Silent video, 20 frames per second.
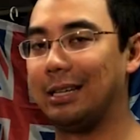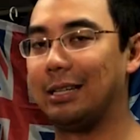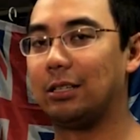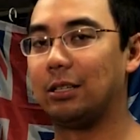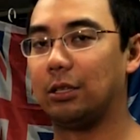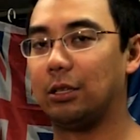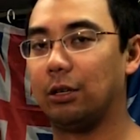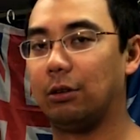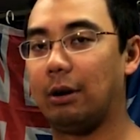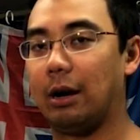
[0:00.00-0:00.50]

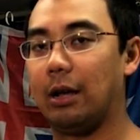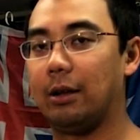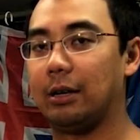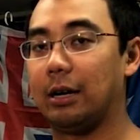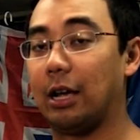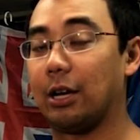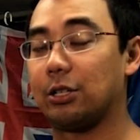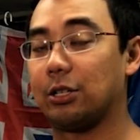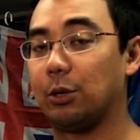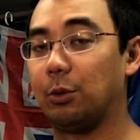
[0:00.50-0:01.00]
into the ground.
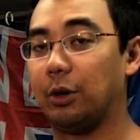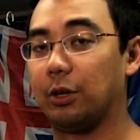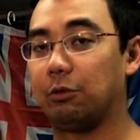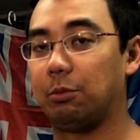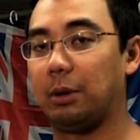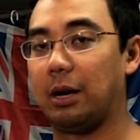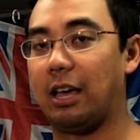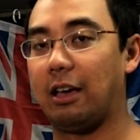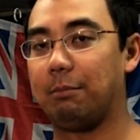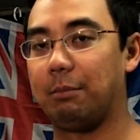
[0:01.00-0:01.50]
It actually works
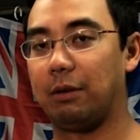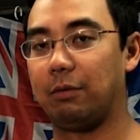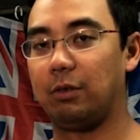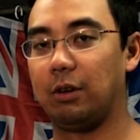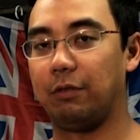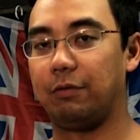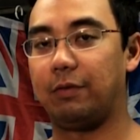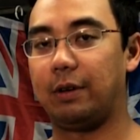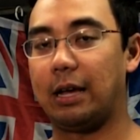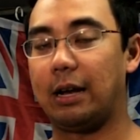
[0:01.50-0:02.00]
for me to have my
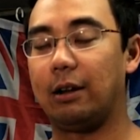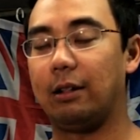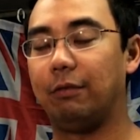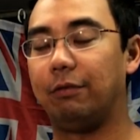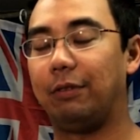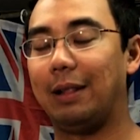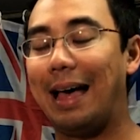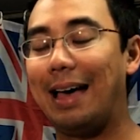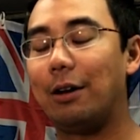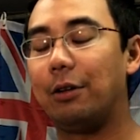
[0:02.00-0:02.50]
feet
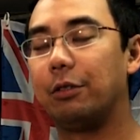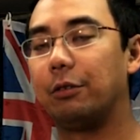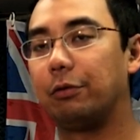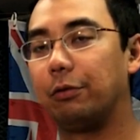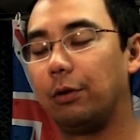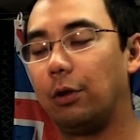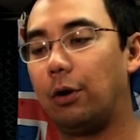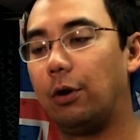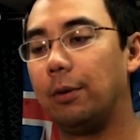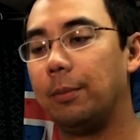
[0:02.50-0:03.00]
flat on the
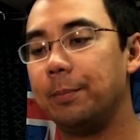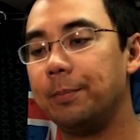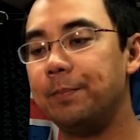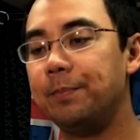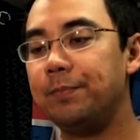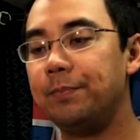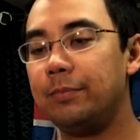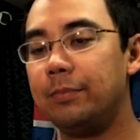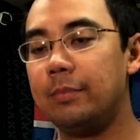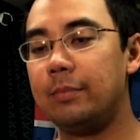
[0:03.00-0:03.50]
floor,
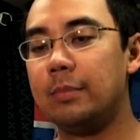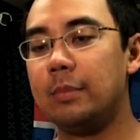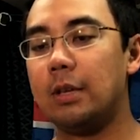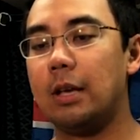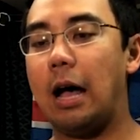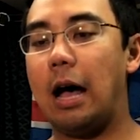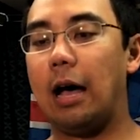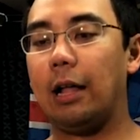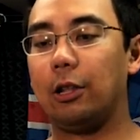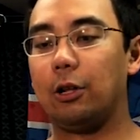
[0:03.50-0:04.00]

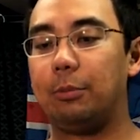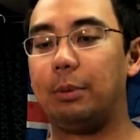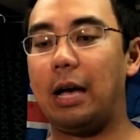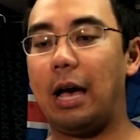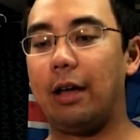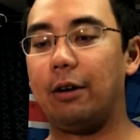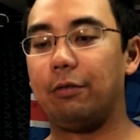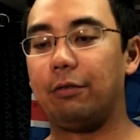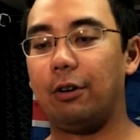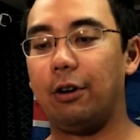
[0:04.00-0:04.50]
a little bit
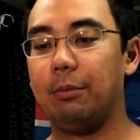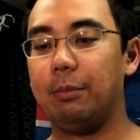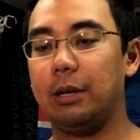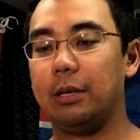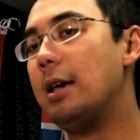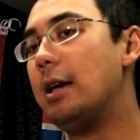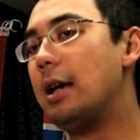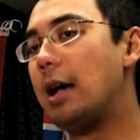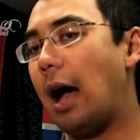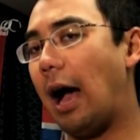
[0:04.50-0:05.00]
out in front of me.
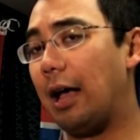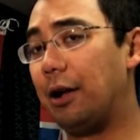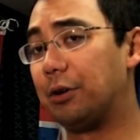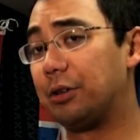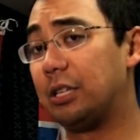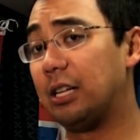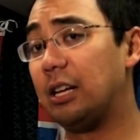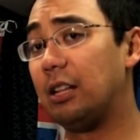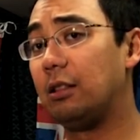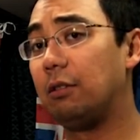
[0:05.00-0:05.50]
You'll
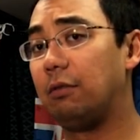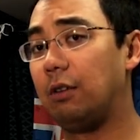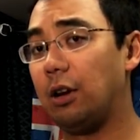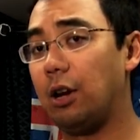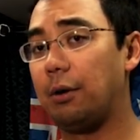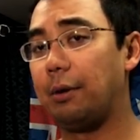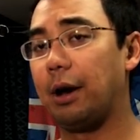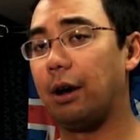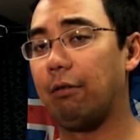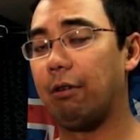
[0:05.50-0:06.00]
see it in the
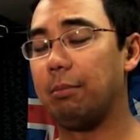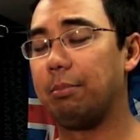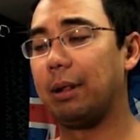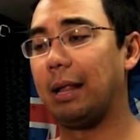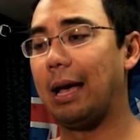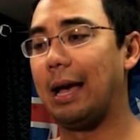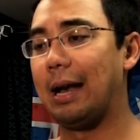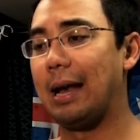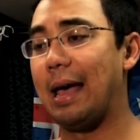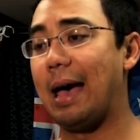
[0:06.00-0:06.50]
video when I
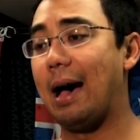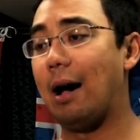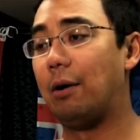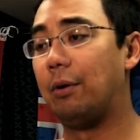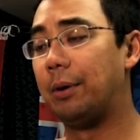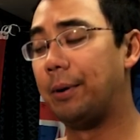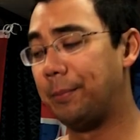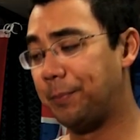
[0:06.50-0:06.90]
replay it now,